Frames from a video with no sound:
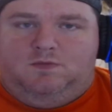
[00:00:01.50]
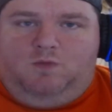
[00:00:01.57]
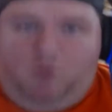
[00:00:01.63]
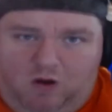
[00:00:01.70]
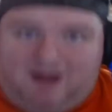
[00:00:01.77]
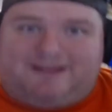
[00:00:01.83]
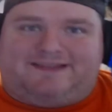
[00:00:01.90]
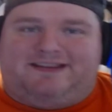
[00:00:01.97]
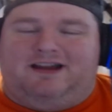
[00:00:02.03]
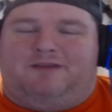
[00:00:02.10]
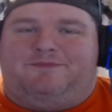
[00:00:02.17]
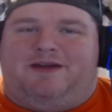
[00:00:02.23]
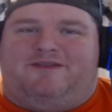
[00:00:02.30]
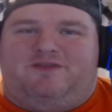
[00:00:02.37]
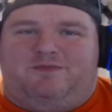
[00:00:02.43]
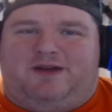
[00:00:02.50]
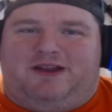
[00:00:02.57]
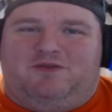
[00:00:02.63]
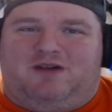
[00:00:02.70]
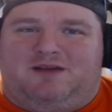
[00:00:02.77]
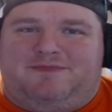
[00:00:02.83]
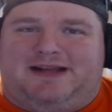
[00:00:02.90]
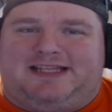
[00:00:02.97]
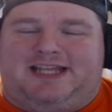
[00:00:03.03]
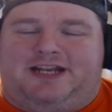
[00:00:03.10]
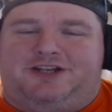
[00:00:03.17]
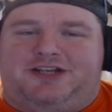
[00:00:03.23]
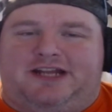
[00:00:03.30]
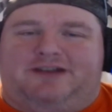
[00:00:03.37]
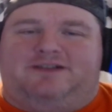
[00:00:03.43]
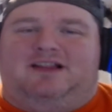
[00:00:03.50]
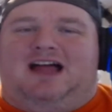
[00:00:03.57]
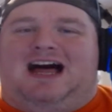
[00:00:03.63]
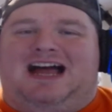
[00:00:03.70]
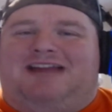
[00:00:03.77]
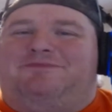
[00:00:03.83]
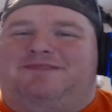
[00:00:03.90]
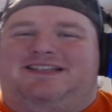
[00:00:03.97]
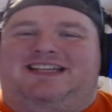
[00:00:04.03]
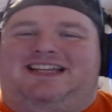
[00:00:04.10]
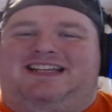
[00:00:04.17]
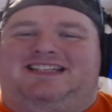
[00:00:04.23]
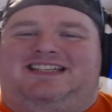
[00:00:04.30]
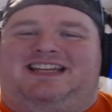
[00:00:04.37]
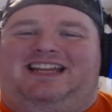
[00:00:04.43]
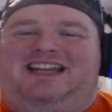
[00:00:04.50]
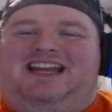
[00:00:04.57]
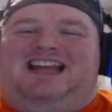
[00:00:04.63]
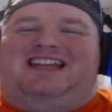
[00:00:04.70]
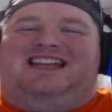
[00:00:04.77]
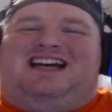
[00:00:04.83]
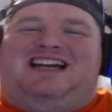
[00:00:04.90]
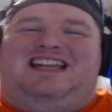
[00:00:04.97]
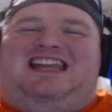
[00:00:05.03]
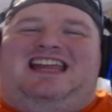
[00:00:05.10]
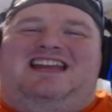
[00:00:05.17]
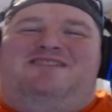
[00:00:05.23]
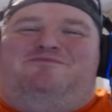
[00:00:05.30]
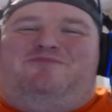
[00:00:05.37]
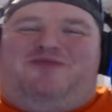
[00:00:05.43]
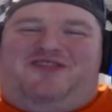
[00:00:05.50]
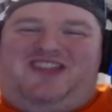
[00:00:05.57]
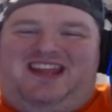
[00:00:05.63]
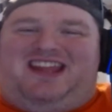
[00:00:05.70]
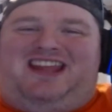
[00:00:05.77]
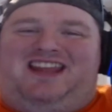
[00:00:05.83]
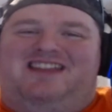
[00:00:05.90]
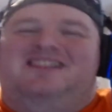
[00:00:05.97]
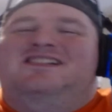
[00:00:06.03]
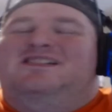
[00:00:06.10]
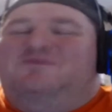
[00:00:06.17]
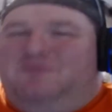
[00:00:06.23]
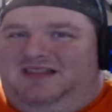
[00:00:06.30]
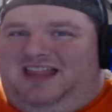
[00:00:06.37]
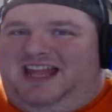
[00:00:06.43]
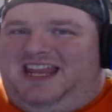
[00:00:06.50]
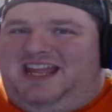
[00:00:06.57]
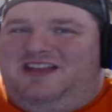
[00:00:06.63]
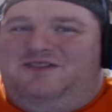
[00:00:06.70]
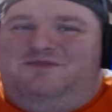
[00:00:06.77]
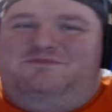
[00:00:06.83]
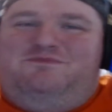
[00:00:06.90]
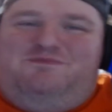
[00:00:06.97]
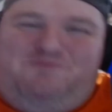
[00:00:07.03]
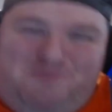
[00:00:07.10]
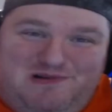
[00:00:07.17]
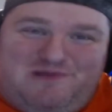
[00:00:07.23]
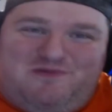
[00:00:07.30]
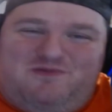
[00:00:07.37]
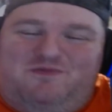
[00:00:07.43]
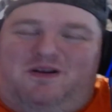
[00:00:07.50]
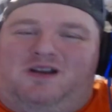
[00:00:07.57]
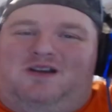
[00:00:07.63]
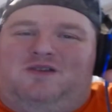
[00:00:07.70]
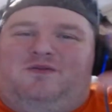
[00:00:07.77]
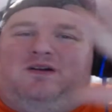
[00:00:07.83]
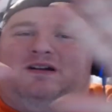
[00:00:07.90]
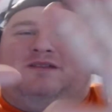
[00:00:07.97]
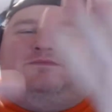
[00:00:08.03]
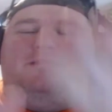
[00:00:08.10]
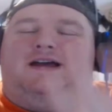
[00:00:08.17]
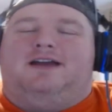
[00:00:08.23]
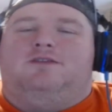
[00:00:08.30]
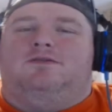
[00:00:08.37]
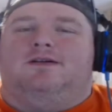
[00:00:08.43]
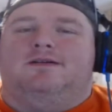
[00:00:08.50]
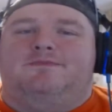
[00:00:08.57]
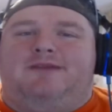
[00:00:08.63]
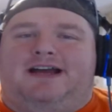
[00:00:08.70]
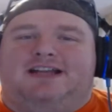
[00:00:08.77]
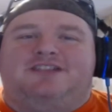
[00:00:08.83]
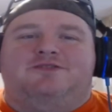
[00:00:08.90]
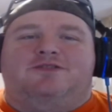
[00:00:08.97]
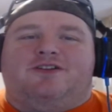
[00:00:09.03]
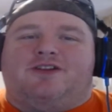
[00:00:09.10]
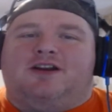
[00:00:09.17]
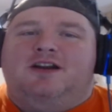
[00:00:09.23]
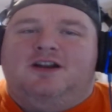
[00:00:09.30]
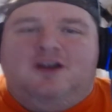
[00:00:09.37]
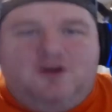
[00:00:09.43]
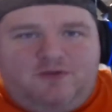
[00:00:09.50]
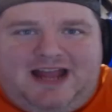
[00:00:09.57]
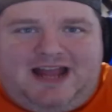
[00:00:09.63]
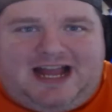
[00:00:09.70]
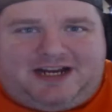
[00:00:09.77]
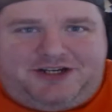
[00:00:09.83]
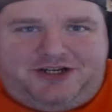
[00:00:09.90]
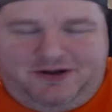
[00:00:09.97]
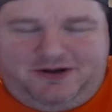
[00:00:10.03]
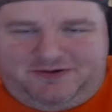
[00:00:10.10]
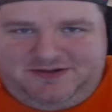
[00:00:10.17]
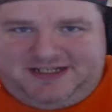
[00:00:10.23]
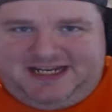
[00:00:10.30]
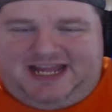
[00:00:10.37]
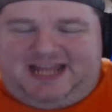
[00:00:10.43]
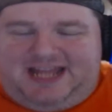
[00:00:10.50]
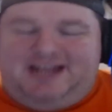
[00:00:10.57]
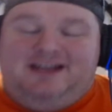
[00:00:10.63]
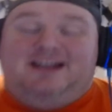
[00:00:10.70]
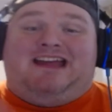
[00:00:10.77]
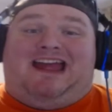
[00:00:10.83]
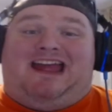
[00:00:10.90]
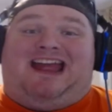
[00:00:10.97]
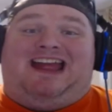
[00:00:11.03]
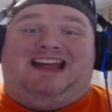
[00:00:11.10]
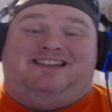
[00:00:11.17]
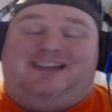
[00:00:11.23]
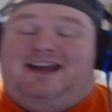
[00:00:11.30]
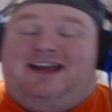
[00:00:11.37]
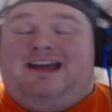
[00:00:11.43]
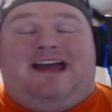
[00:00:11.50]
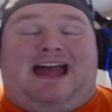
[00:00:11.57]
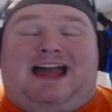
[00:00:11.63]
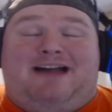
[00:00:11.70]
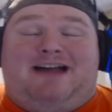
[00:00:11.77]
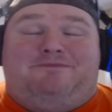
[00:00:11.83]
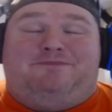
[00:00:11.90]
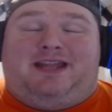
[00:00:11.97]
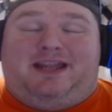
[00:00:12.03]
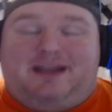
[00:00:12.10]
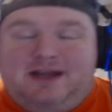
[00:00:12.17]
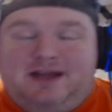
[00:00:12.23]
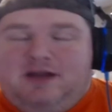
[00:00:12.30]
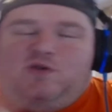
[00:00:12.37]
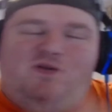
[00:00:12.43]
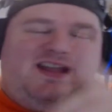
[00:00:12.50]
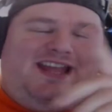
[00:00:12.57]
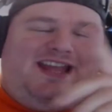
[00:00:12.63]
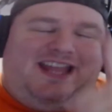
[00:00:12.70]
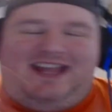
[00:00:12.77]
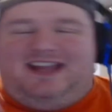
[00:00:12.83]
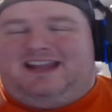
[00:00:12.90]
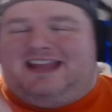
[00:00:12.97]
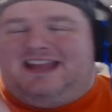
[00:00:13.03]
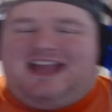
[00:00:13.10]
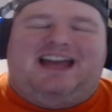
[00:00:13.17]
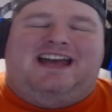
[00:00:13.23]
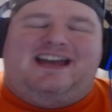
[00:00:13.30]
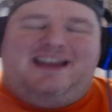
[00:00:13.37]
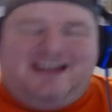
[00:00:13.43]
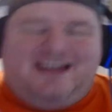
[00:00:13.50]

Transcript: What's up, everybody? Welcome back to the channel. I'm DT, and I am the Millennium Boomer. Welcome back to another reaction today, and happy weekend!